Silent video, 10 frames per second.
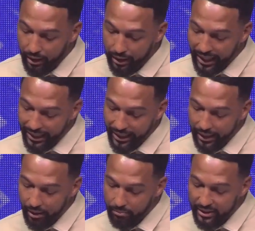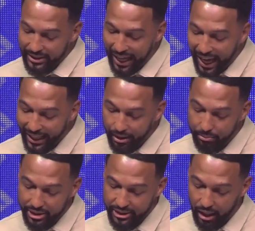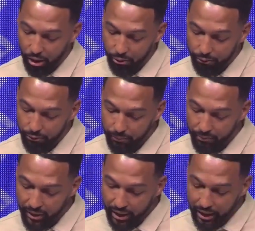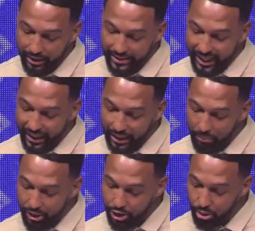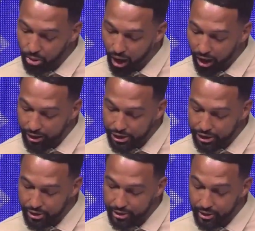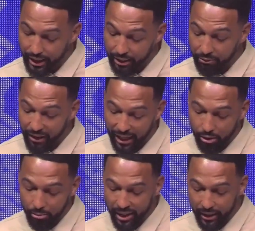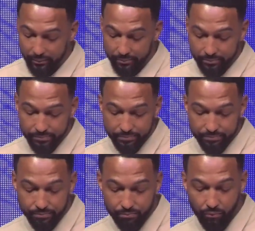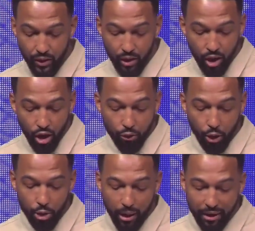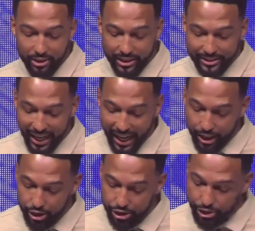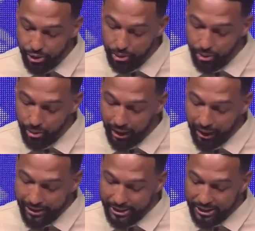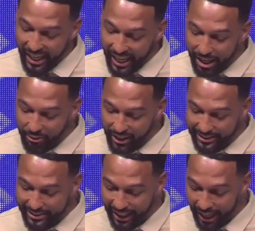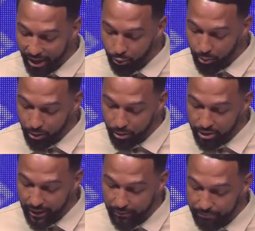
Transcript: let him deny himself, take up his cross, and follow me. For whoever desires to save his life will lose it.